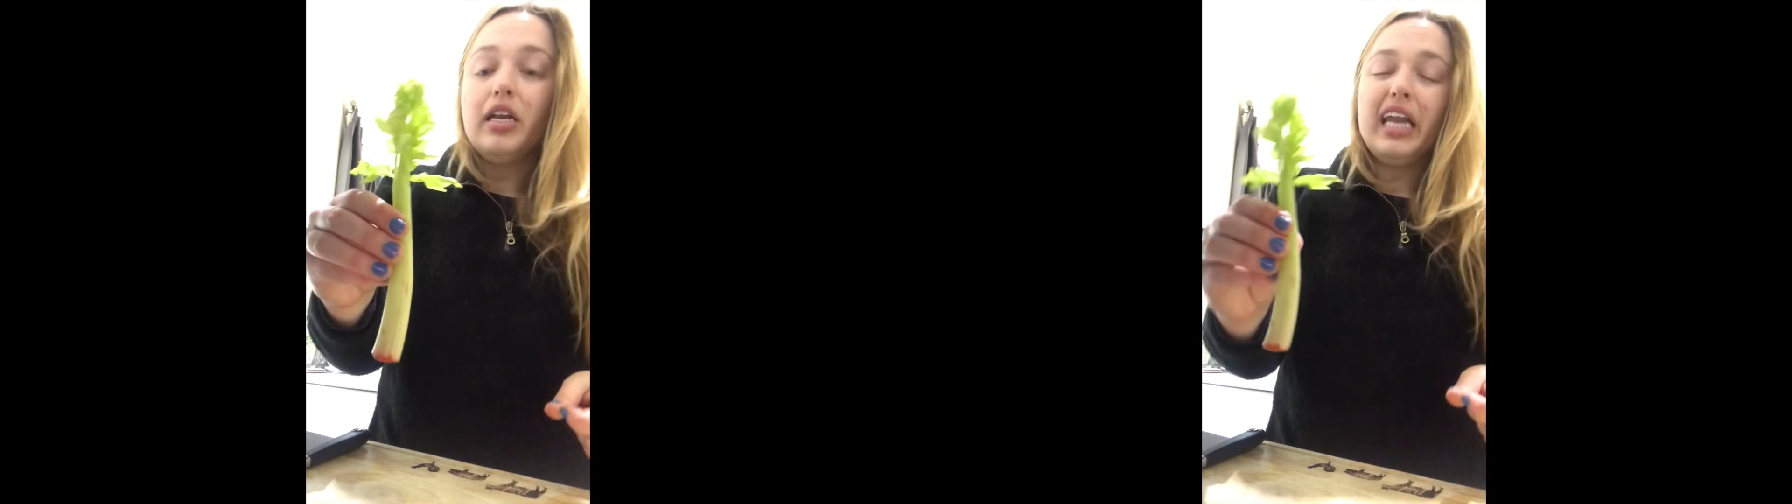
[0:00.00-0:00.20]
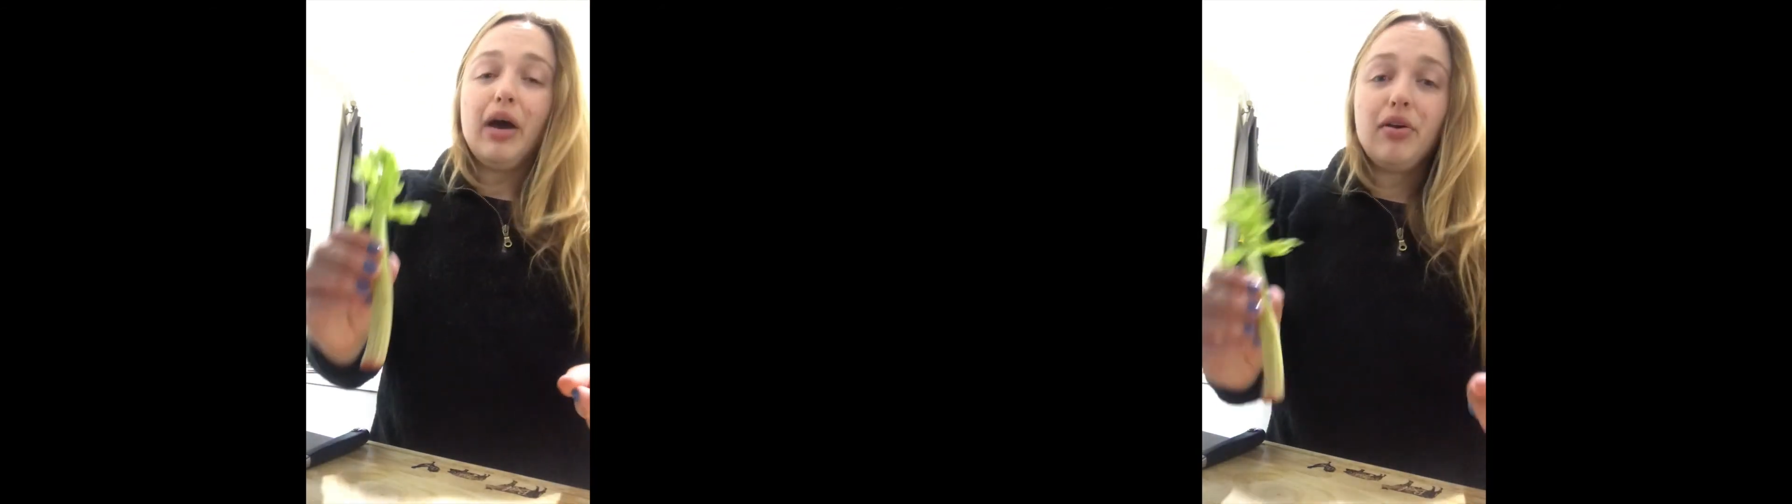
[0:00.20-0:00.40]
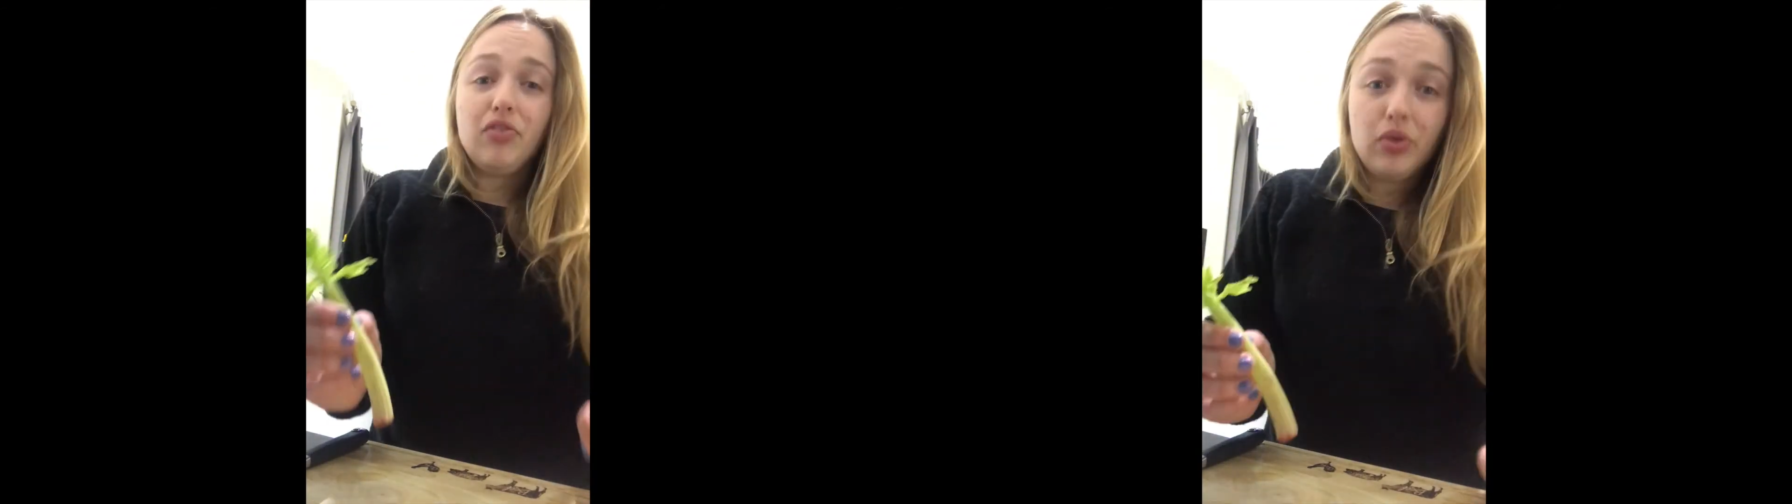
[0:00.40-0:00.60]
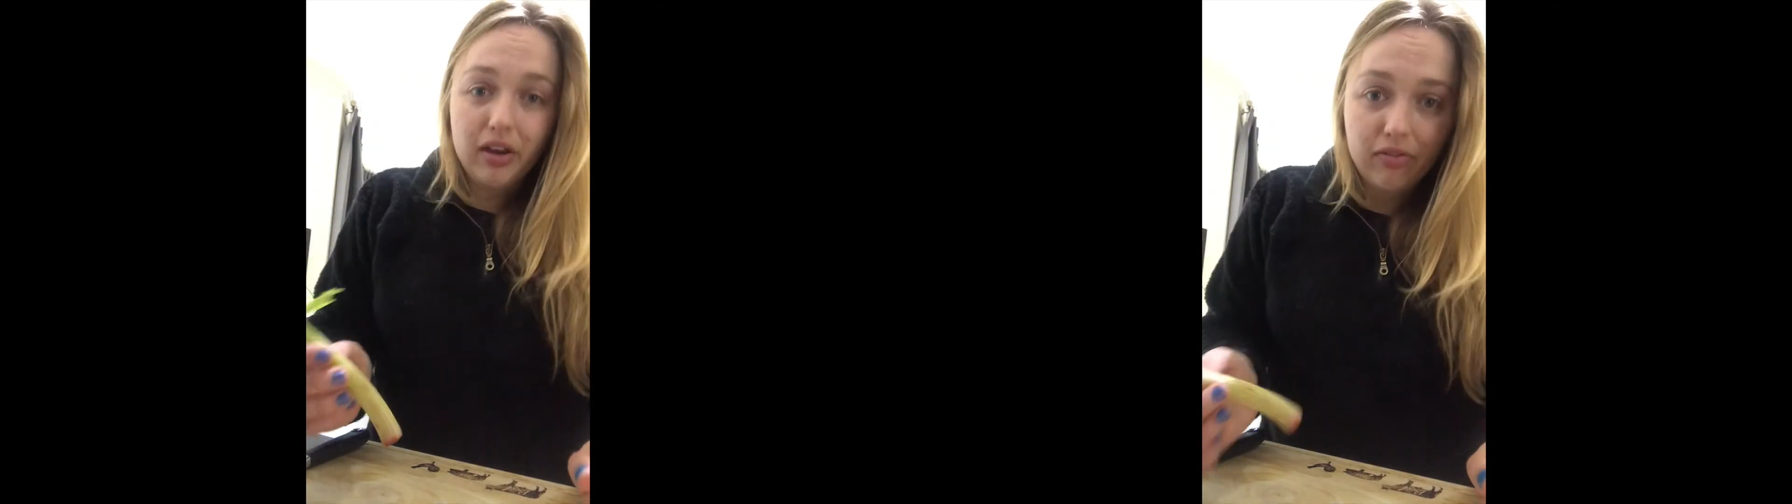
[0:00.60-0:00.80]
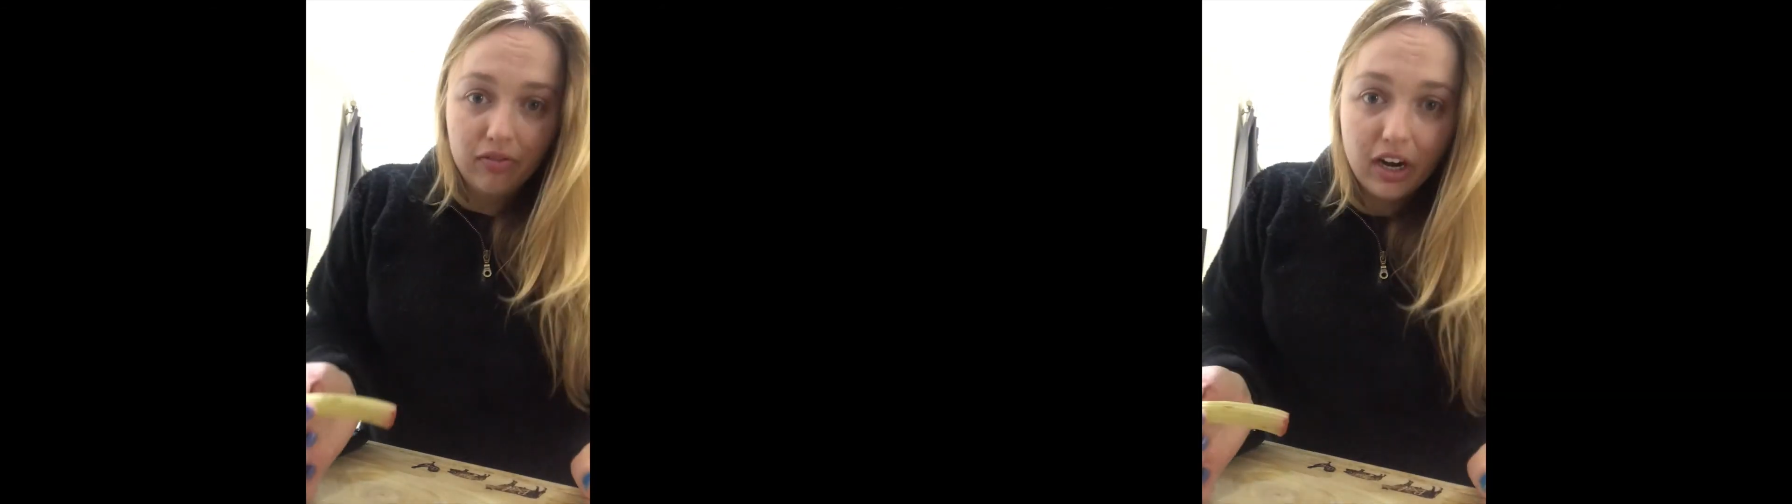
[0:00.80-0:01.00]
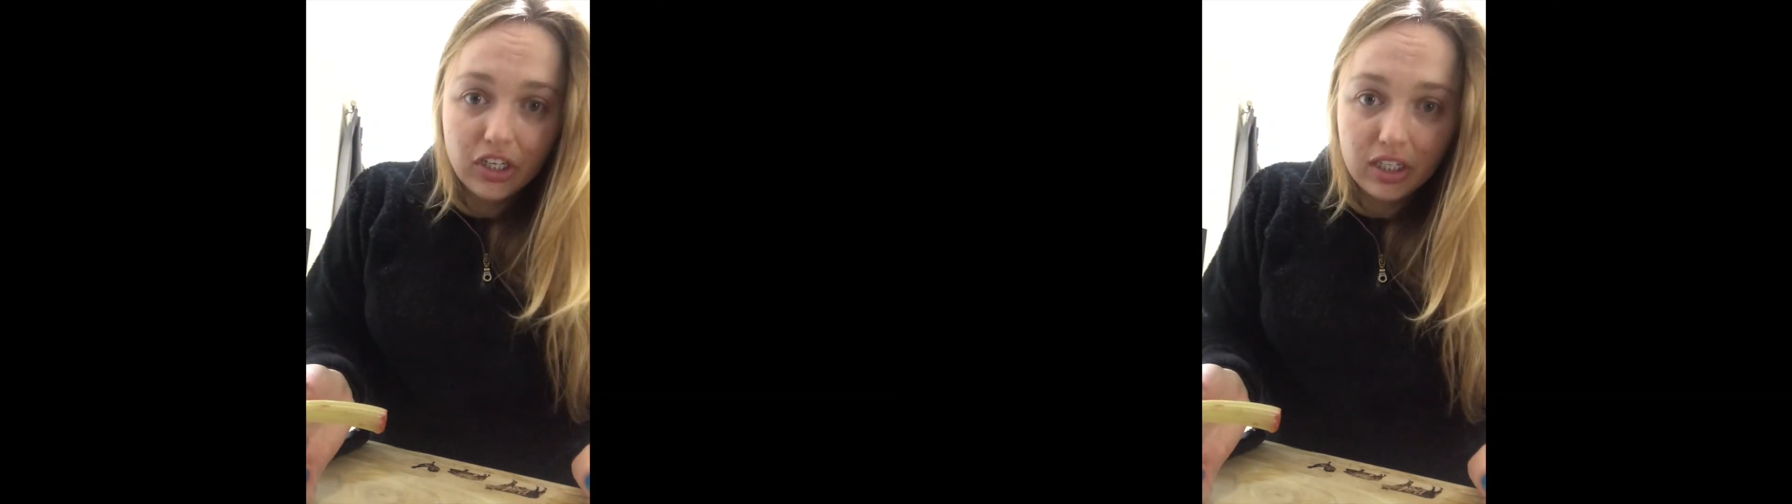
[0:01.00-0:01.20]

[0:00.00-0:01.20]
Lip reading: Now, if you get fresh